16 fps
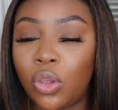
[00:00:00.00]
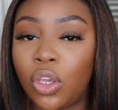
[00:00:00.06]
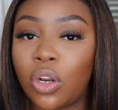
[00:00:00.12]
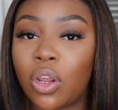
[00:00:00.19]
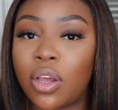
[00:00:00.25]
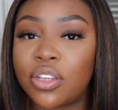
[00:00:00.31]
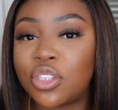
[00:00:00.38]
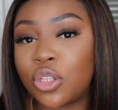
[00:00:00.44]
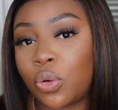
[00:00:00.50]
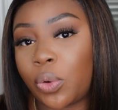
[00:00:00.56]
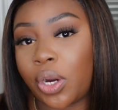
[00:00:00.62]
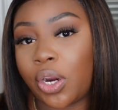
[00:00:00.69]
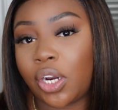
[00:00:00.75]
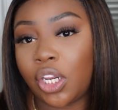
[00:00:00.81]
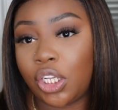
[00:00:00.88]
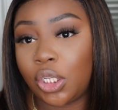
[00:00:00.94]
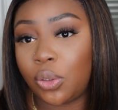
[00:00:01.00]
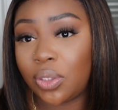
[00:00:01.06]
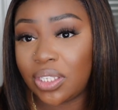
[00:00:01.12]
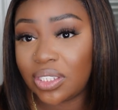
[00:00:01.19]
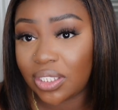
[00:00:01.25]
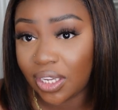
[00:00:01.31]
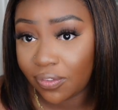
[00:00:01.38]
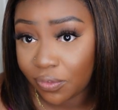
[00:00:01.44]
You can also wear it
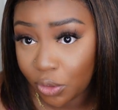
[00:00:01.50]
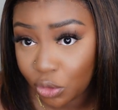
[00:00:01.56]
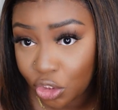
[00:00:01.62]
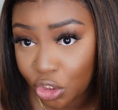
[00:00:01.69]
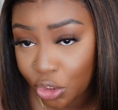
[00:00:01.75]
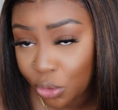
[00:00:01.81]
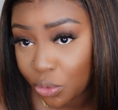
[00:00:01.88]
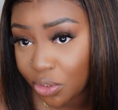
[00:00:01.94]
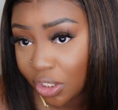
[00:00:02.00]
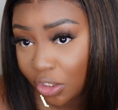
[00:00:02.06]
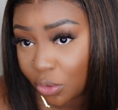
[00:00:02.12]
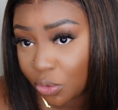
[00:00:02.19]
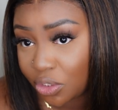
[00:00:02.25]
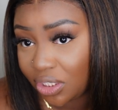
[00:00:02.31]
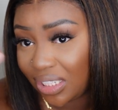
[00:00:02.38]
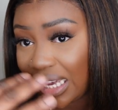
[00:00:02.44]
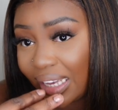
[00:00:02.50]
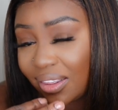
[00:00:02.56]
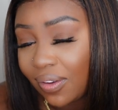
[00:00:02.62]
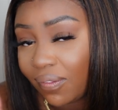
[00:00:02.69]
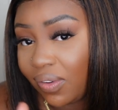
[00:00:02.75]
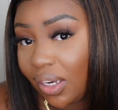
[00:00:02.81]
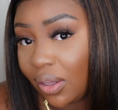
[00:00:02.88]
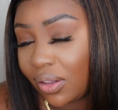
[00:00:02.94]
glueless if you choose and you'll see that in
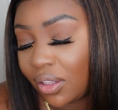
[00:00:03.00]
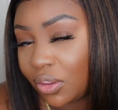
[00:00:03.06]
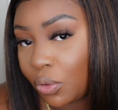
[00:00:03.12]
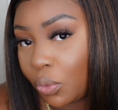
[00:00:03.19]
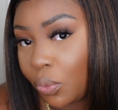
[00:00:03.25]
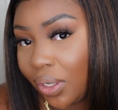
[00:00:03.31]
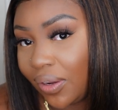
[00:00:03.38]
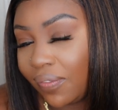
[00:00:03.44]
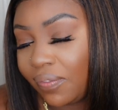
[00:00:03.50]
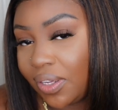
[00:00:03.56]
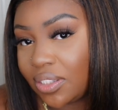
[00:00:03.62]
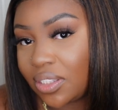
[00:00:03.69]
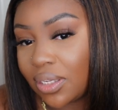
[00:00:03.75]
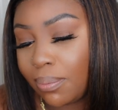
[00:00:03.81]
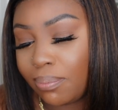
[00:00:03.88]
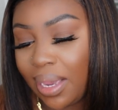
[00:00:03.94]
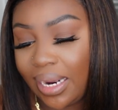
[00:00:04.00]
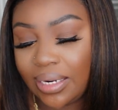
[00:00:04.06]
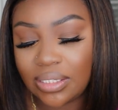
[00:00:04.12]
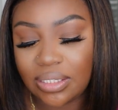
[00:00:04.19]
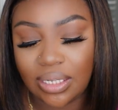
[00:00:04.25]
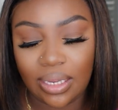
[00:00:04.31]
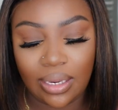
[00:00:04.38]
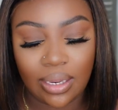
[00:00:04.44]
the video that the wig fits
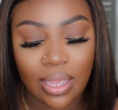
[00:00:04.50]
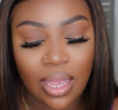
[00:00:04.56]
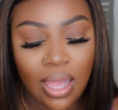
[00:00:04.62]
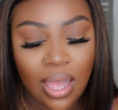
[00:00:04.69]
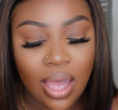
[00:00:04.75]
amazing.